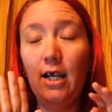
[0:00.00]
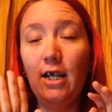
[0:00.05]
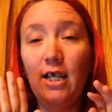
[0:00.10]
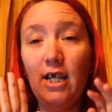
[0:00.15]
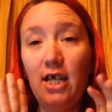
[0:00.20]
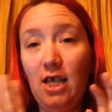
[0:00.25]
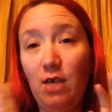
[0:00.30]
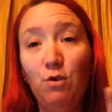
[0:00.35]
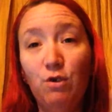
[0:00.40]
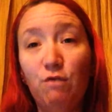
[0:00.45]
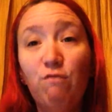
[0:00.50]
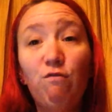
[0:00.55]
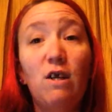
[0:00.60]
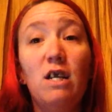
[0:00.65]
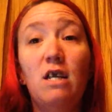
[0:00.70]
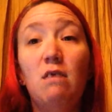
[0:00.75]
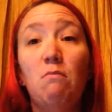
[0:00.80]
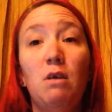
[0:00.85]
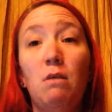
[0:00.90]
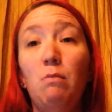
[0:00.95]
He was
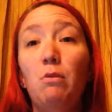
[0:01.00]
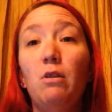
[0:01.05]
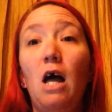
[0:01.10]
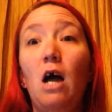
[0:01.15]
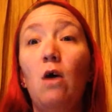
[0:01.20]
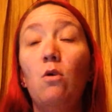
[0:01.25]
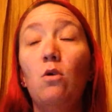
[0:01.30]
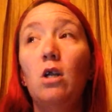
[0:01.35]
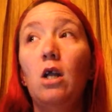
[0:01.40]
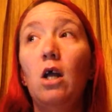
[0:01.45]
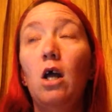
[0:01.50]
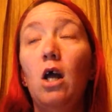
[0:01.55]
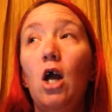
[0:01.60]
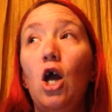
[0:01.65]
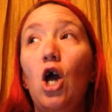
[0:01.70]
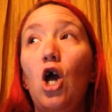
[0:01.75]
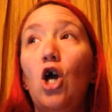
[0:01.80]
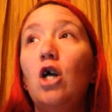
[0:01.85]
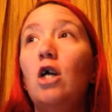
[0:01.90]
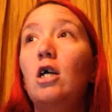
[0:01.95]
freaking people out.
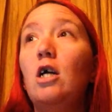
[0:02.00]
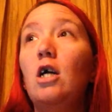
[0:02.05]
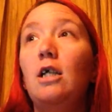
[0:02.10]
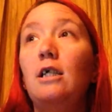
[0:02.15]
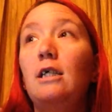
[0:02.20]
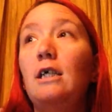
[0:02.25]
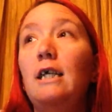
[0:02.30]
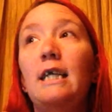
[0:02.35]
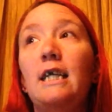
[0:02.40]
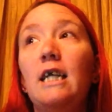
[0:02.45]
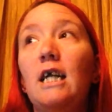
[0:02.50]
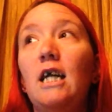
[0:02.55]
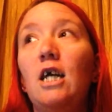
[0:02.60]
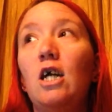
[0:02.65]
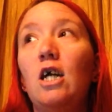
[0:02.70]
Like,